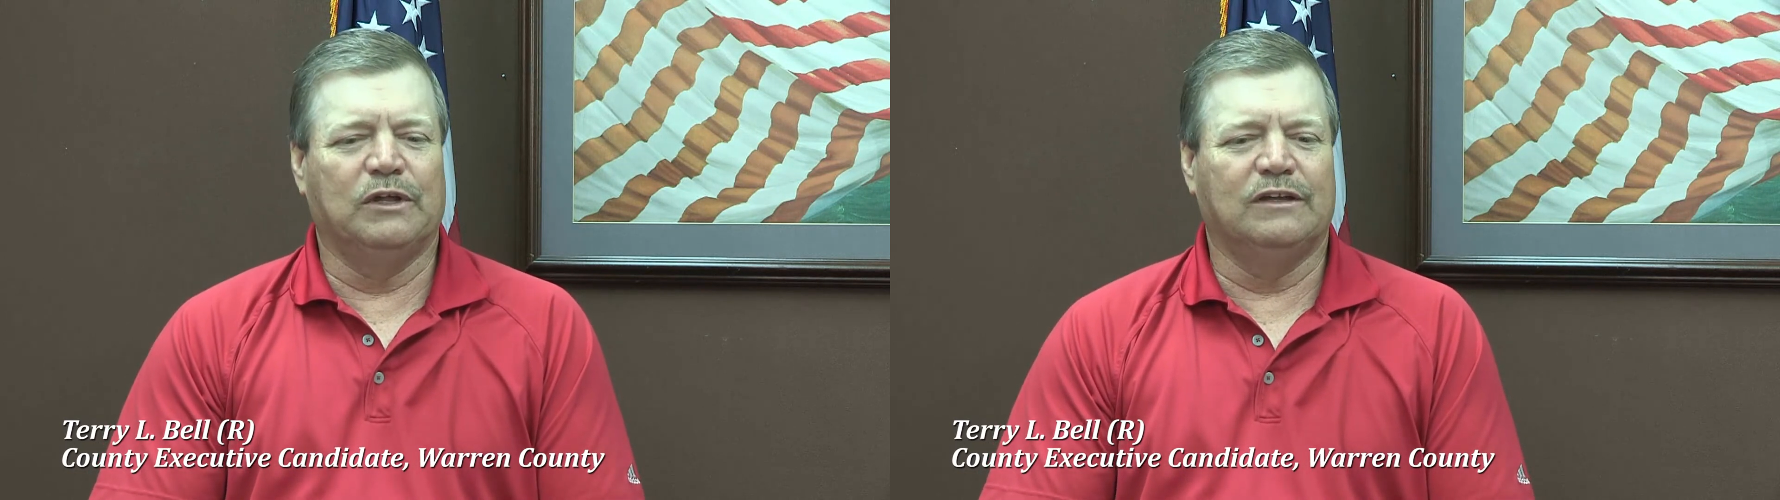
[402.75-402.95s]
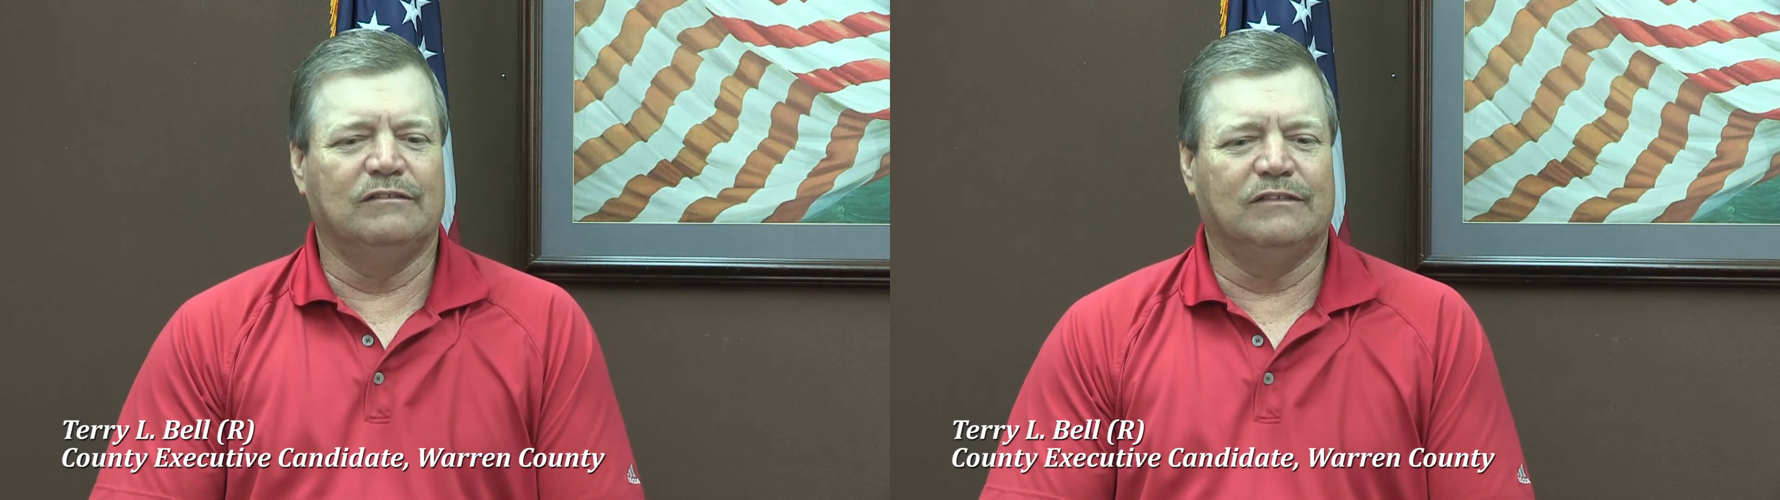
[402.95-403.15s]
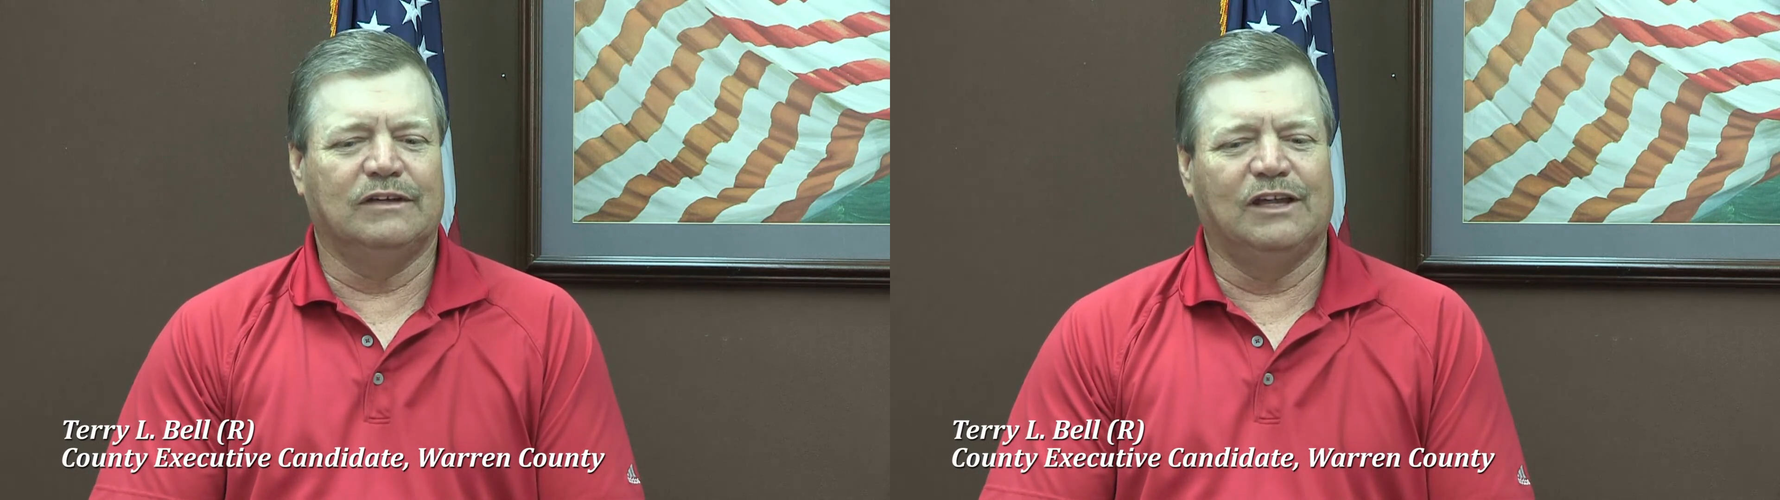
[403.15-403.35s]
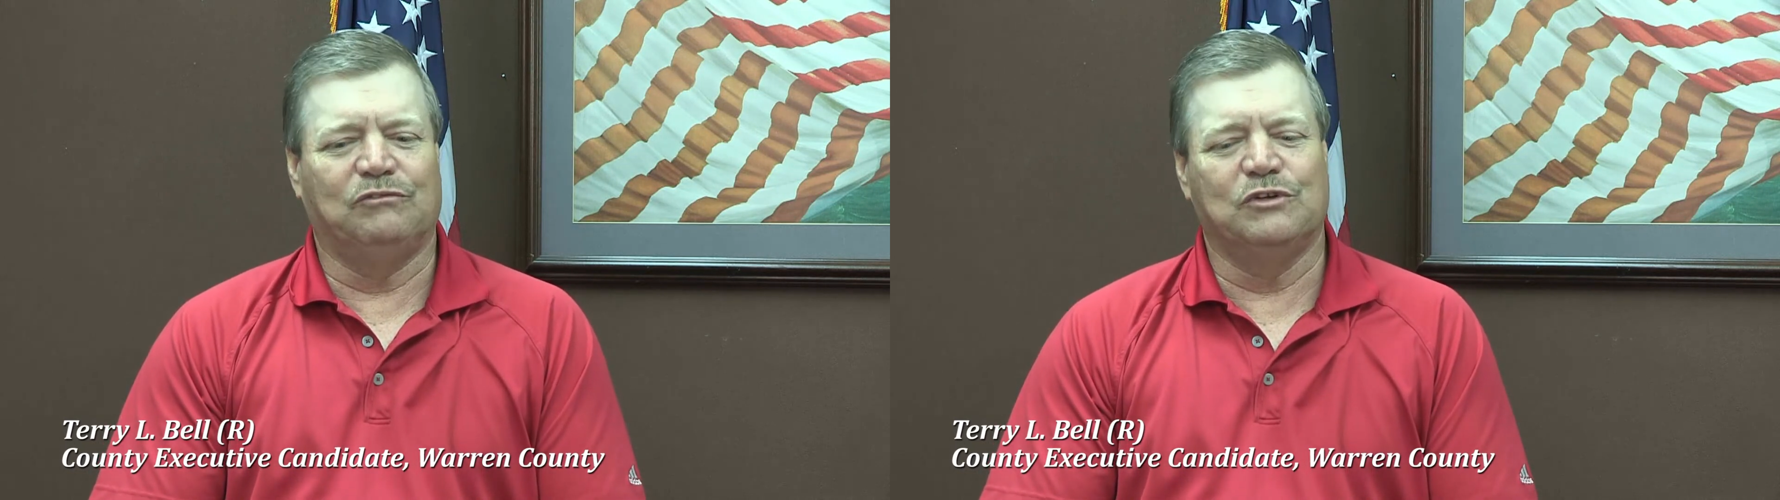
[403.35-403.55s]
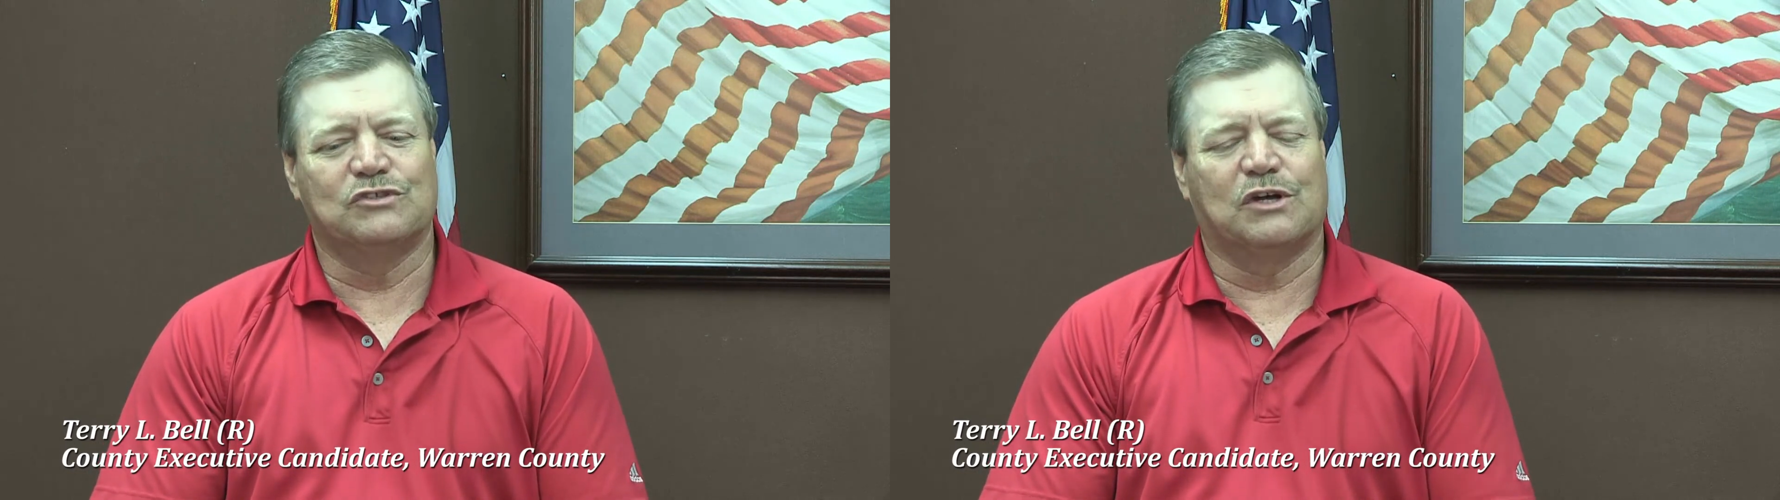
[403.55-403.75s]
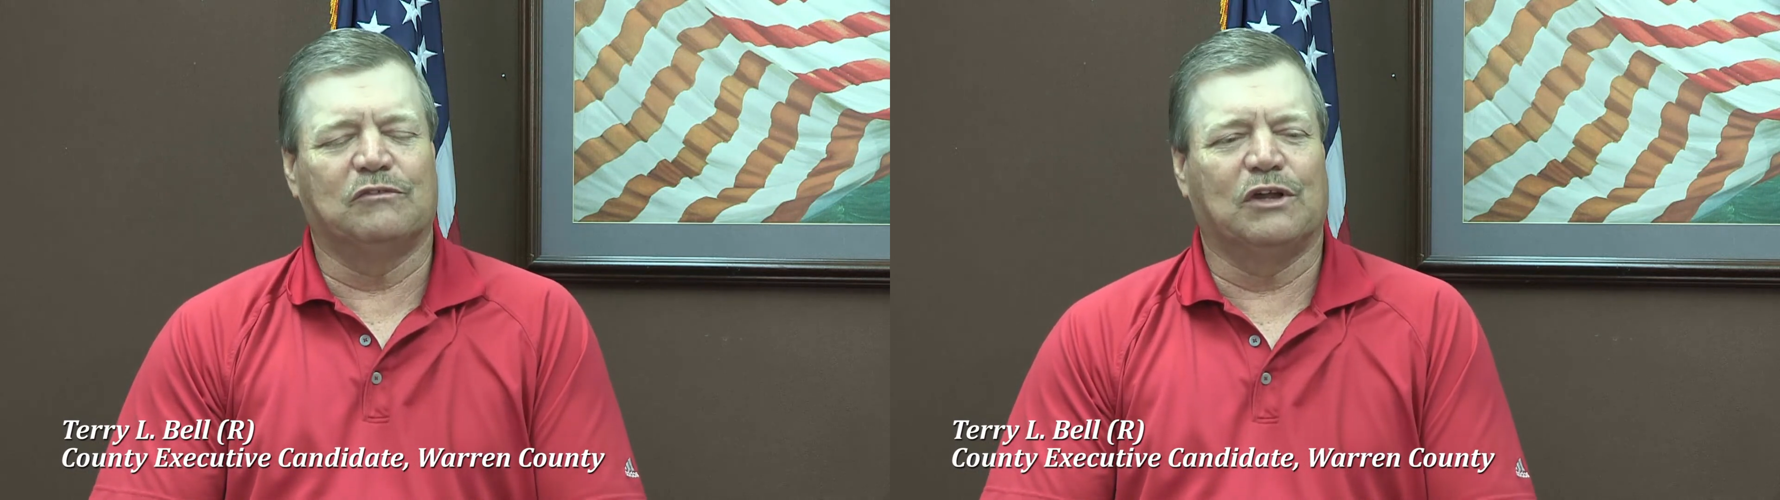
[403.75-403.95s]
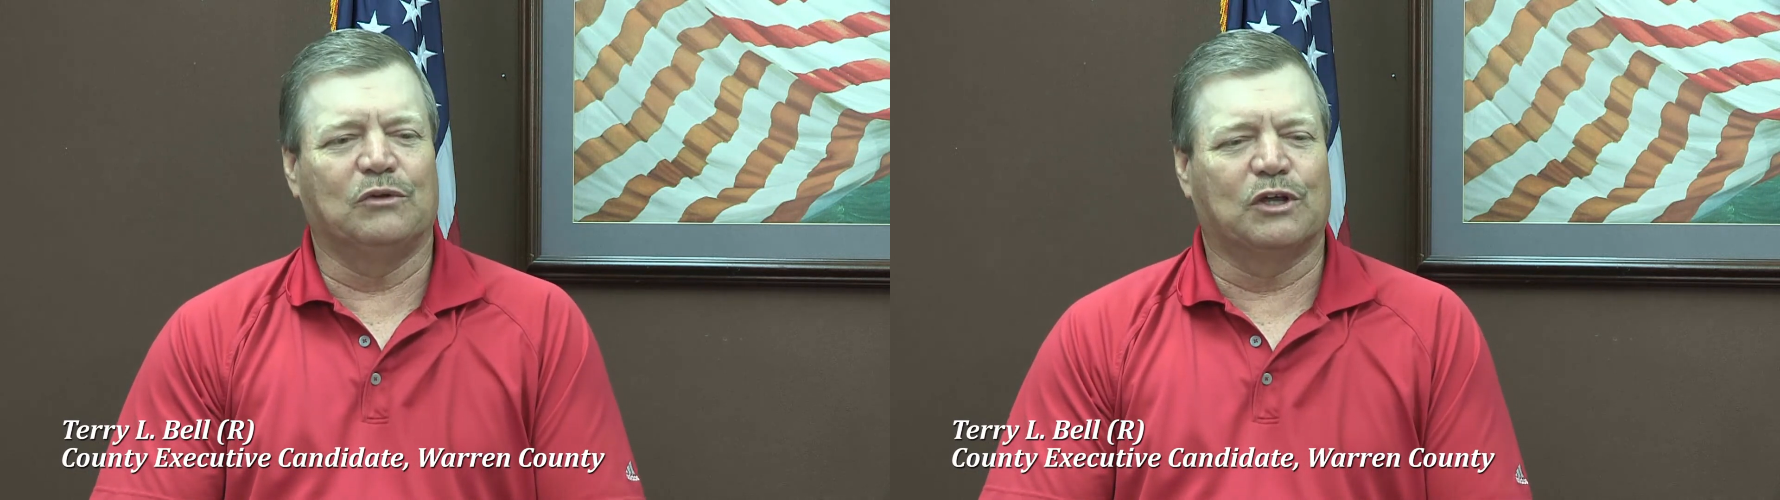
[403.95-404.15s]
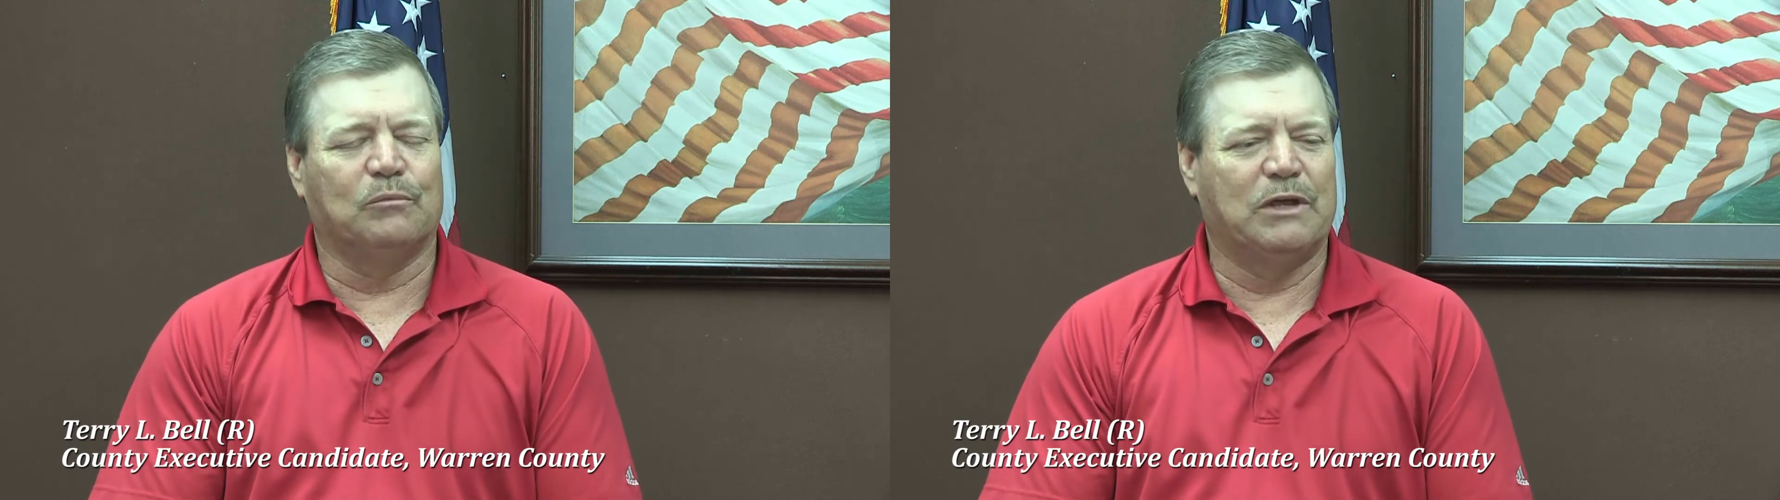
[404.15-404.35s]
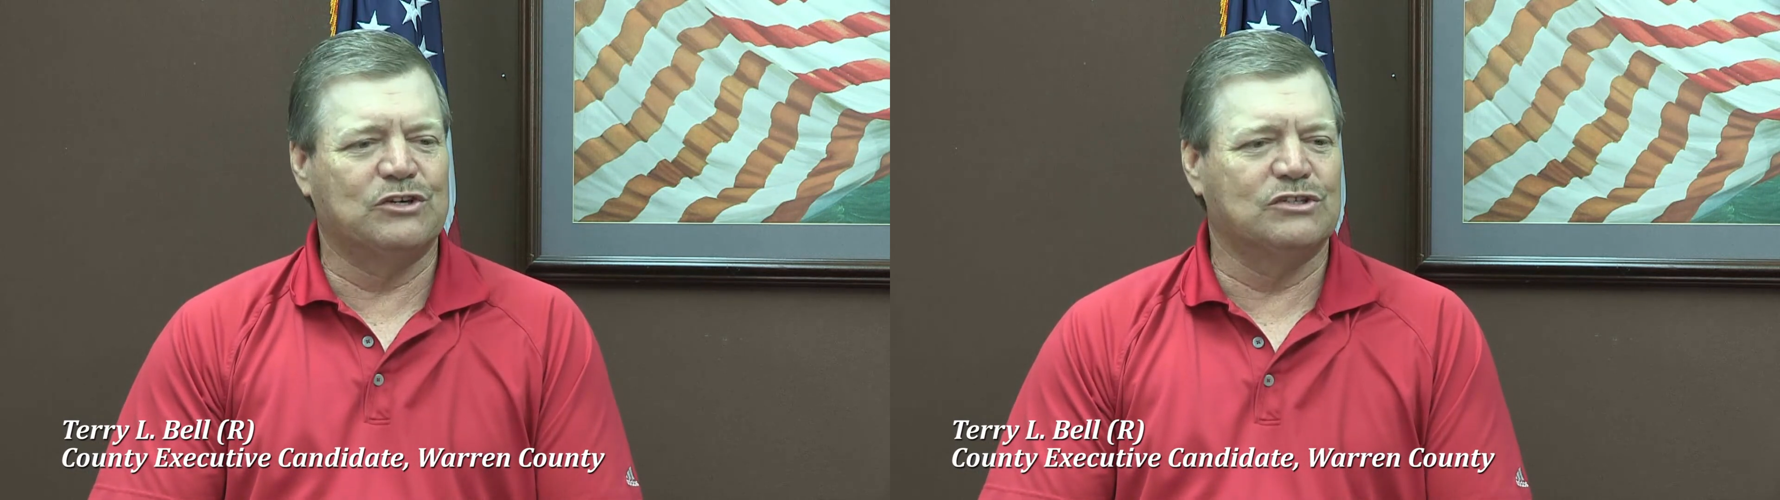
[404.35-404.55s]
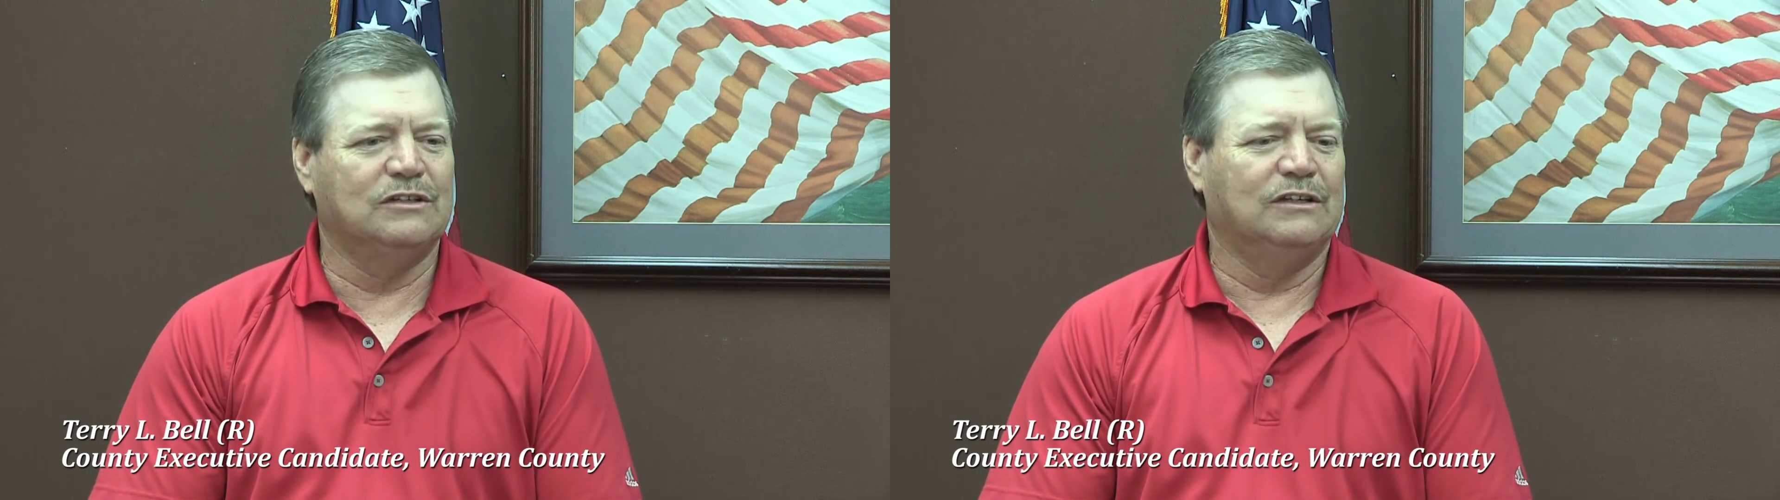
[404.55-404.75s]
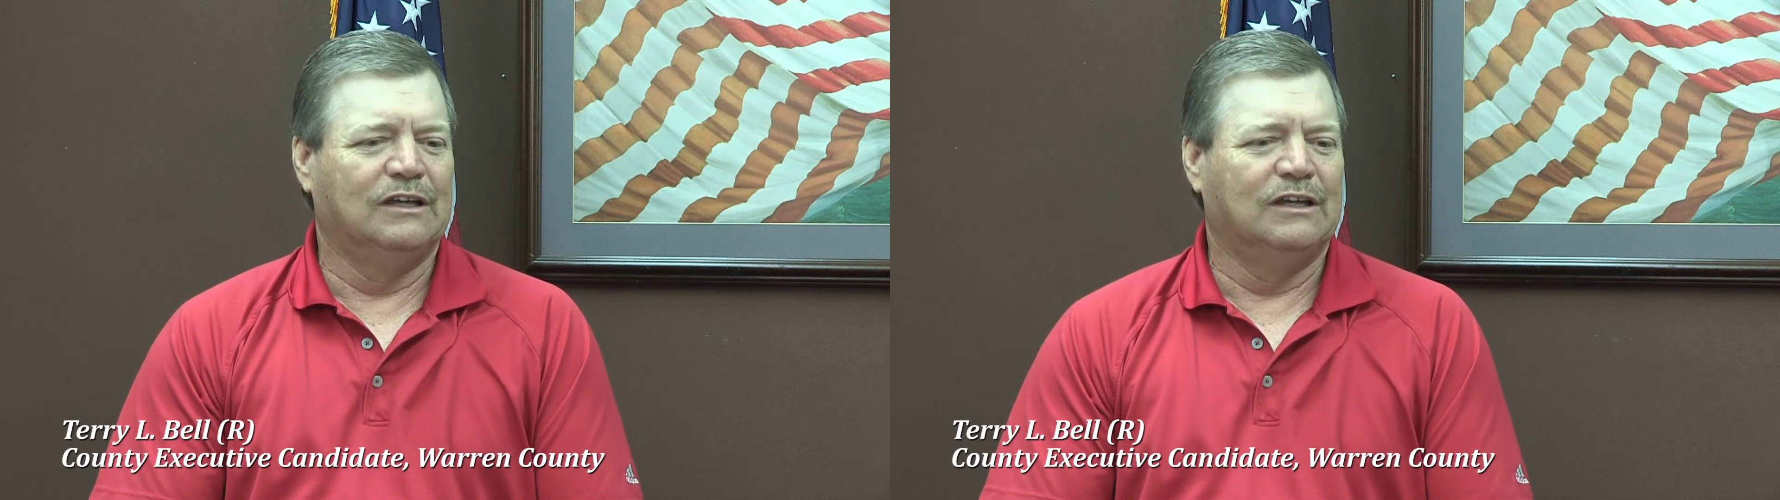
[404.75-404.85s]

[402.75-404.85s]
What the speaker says: but if you served on the commission,